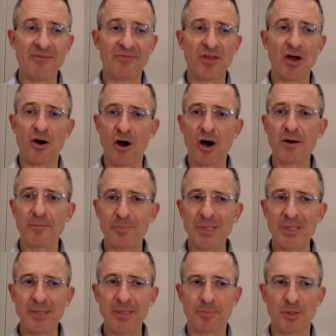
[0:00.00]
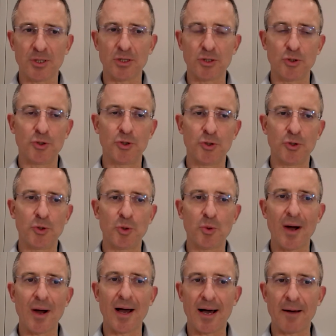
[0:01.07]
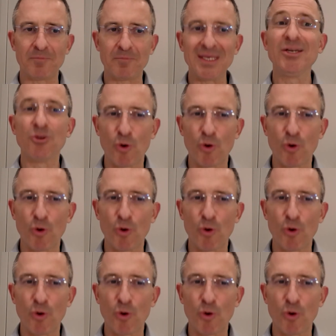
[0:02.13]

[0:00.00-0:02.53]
if there are people who, um,